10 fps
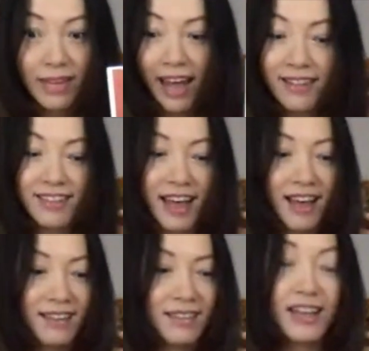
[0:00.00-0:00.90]
And
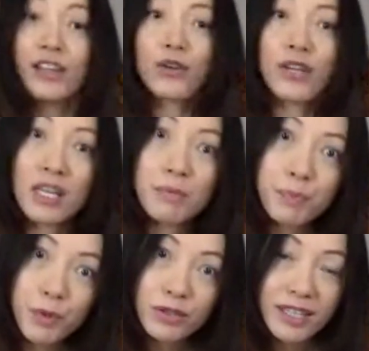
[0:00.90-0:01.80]
then you keep
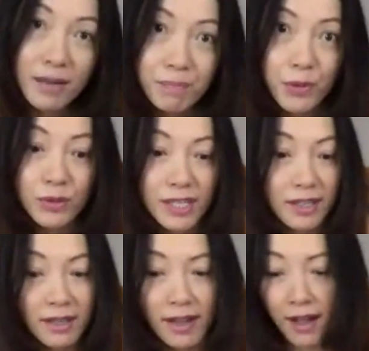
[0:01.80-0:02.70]
building and
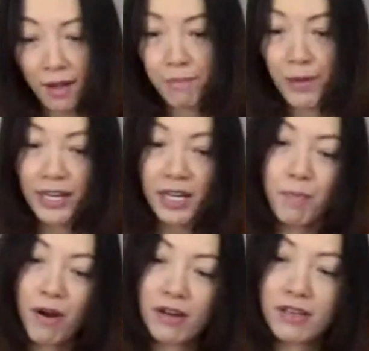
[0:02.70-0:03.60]
building big
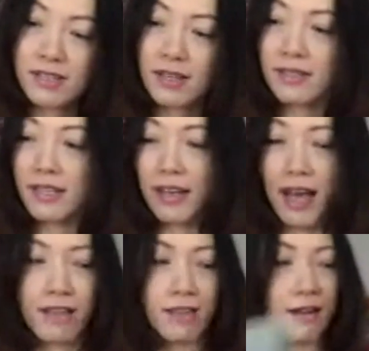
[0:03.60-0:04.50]
person
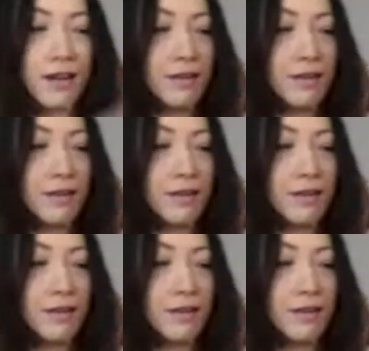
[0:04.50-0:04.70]
together.